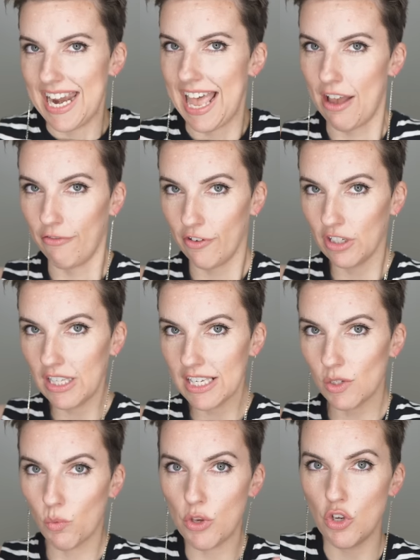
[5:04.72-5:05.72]
and
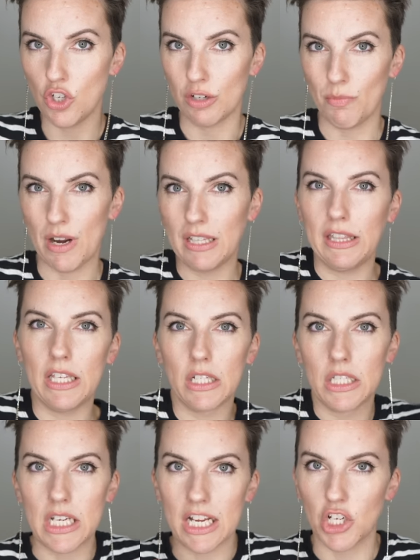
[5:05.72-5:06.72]
effortless when you just bring
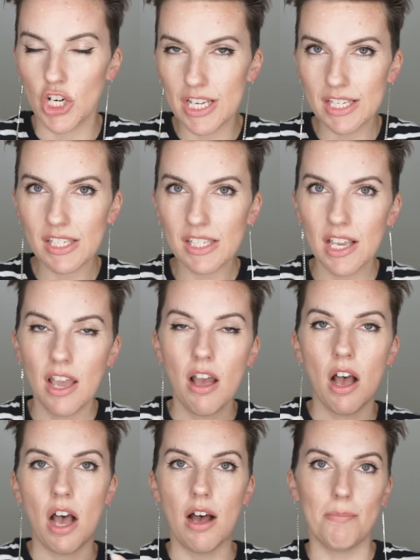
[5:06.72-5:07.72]
little touches
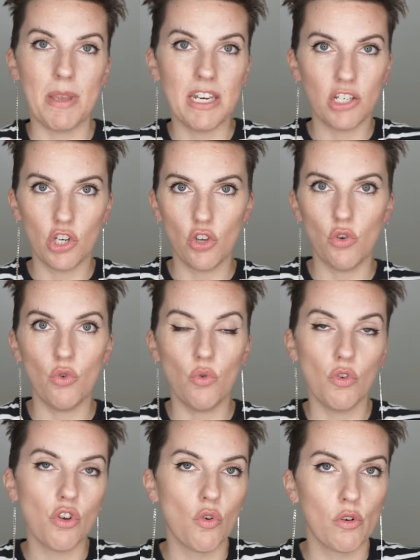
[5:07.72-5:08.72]
um,
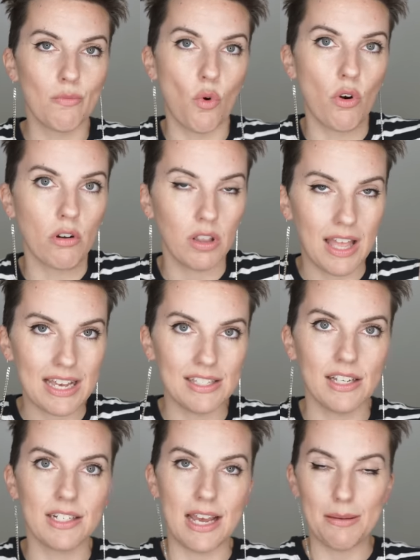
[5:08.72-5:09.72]
into your more
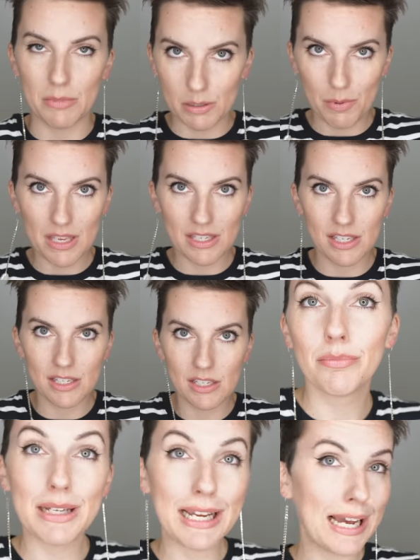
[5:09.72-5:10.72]
classic timeless
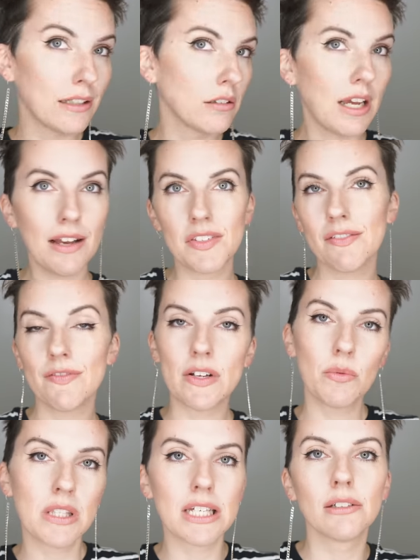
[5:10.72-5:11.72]
pieces. But yeah, have some
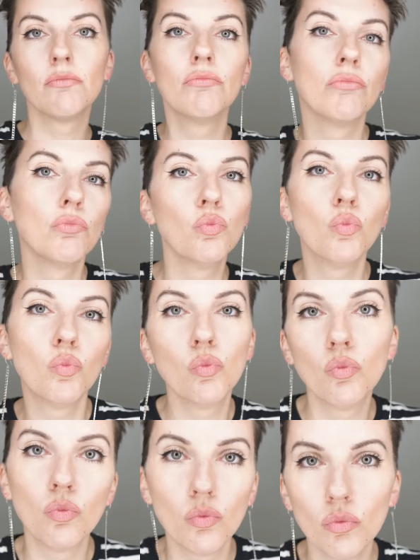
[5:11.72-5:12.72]
fun with it.
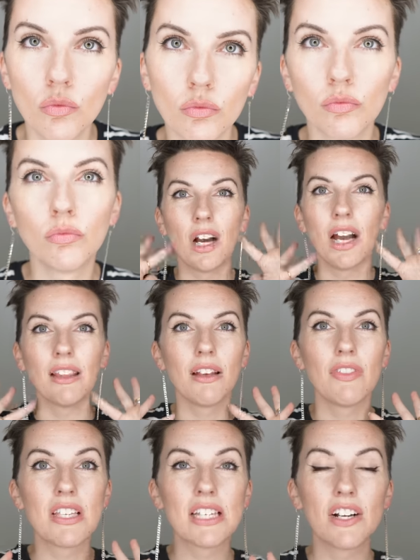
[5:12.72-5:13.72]
Mm. I
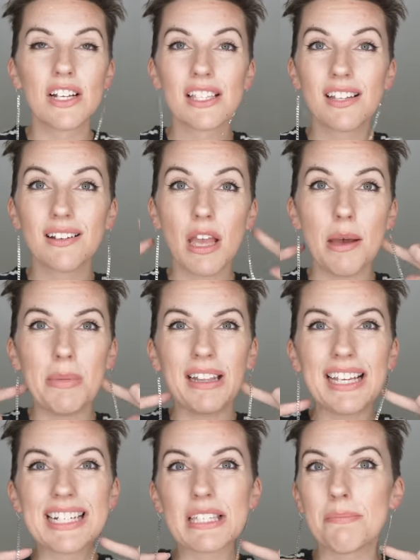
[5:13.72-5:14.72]
love these earrings.
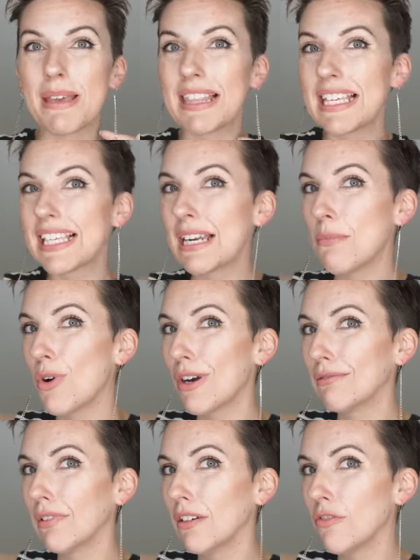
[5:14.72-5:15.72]
MLE doesn't make these
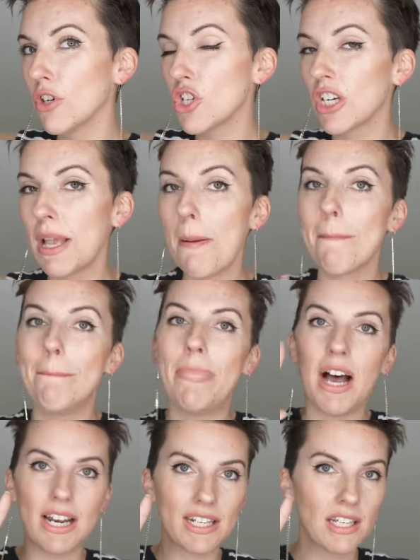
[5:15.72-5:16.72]
anymore, unfortunately,
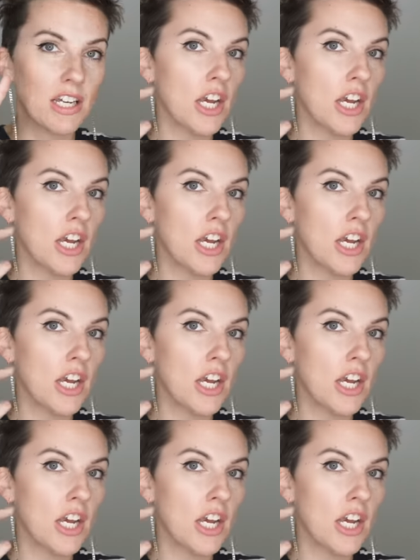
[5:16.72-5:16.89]
but